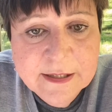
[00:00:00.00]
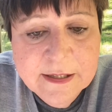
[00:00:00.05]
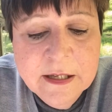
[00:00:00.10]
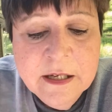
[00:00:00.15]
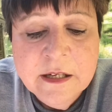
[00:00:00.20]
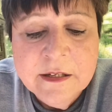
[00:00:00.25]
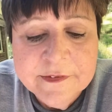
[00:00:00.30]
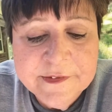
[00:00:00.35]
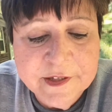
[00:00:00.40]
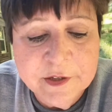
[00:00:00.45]

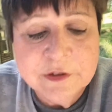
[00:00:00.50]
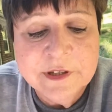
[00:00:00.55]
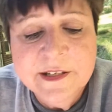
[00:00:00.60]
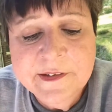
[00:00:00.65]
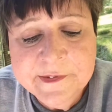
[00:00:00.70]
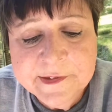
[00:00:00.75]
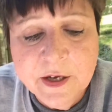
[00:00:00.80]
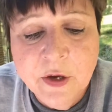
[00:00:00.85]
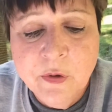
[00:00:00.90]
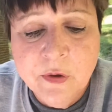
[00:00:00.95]
So
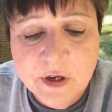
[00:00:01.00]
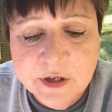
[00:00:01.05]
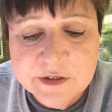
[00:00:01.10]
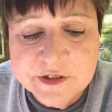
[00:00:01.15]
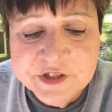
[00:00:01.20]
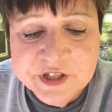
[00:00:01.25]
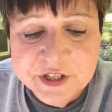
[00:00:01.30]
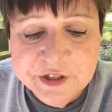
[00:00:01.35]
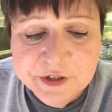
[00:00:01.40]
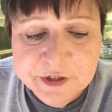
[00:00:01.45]
let's go on
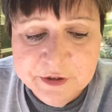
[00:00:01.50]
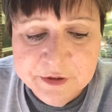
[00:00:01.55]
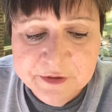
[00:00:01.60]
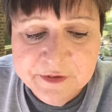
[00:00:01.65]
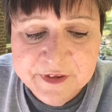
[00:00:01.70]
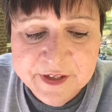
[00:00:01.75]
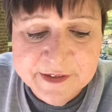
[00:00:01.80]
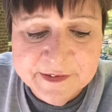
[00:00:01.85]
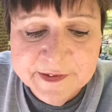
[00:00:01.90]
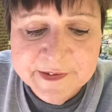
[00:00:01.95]
to
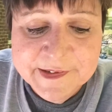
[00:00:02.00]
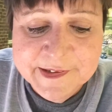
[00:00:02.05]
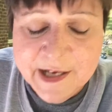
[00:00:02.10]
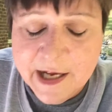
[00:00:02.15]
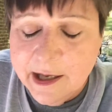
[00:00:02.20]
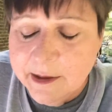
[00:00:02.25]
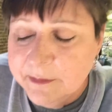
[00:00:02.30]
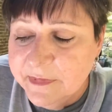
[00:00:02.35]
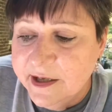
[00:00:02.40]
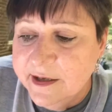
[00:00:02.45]
the
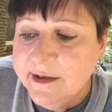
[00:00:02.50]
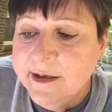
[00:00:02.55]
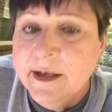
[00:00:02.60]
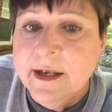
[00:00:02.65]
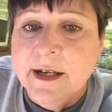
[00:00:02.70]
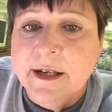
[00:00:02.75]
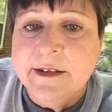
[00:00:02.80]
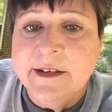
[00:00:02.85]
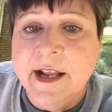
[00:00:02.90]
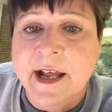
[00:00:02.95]
assignment.
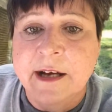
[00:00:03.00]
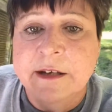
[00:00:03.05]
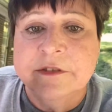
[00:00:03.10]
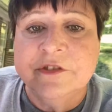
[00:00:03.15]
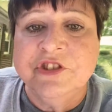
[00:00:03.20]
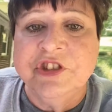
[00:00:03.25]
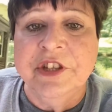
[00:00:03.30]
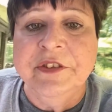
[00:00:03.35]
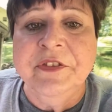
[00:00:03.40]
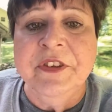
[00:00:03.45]
Now,
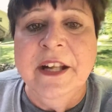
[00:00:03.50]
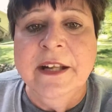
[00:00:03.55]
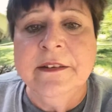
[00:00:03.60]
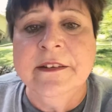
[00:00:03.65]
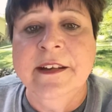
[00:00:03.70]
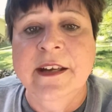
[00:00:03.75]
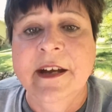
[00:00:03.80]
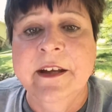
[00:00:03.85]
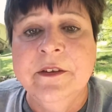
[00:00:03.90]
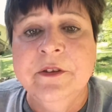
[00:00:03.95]
just like
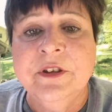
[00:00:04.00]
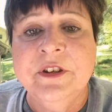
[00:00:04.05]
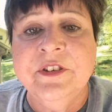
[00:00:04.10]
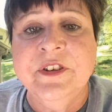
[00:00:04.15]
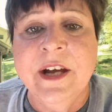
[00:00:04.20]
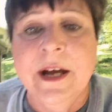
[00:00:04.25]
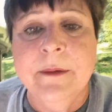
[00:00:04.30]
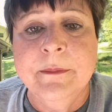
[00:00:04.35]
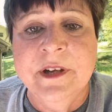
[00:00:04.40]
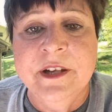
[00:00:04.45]
the other
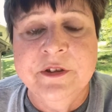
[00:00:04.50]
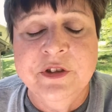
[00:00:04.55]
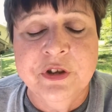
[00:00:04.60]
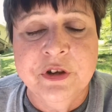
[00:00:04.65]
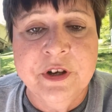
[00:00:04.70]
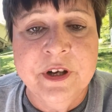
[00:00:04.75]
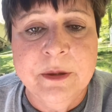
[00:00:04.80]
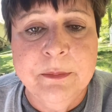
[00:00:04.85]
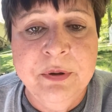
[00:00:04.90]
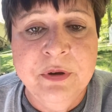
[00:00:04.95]
assignment, you're
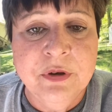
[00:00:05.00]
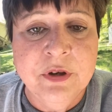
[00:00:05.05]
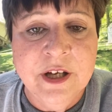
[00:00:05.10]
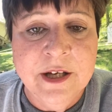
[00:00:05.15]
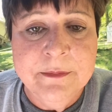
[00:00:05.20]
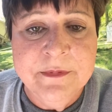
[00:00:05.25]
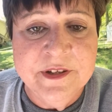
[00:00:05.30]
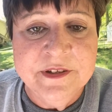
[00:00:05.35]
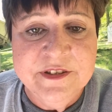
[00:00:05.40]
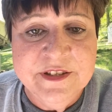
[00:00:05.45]
going to pull
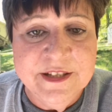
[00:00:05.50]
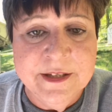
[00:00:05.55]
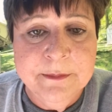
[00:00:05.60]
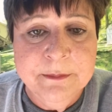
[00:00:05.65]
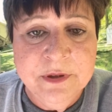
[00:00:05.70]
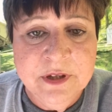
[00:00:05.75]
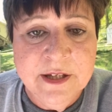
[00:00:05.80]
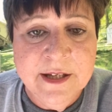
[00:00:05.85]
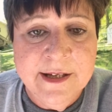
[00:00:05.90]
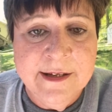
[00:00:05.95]
up the
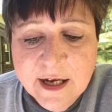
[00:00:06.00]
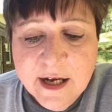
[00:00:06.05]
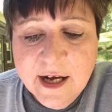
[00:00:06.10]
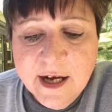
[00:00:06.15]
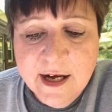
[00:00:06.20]
template.